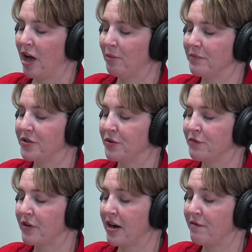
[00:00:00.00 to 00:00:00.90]
So
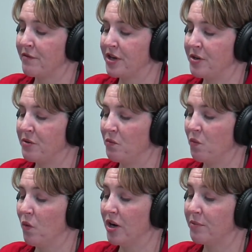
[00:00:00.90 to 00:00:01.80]
for every
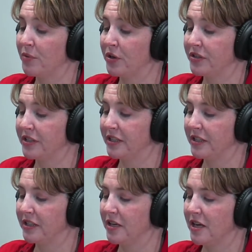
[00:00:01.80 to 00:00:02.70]
one person